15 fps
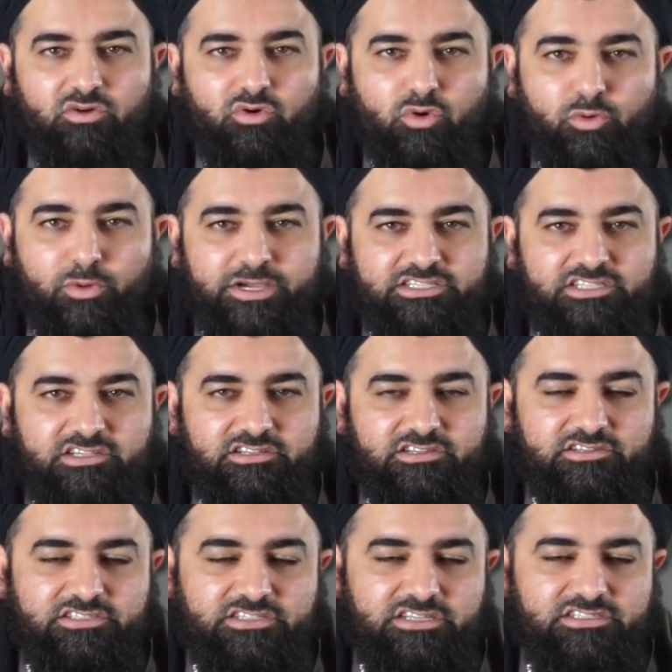always,
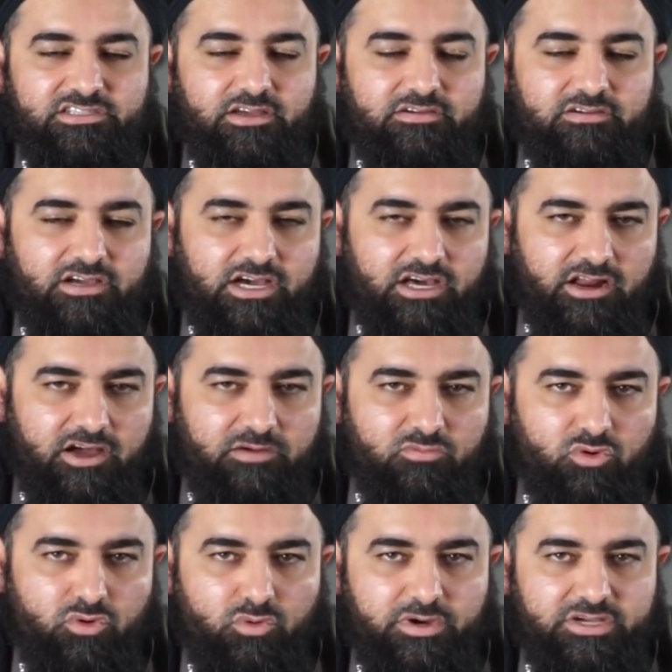sins are haram
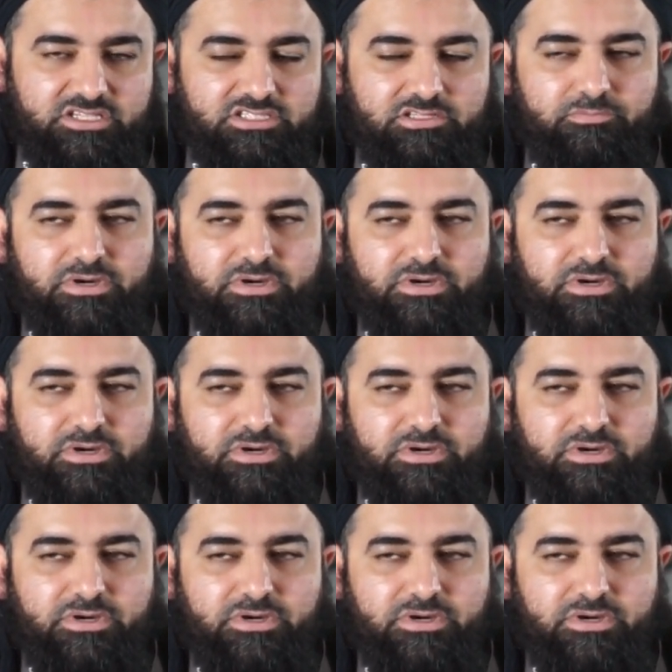always.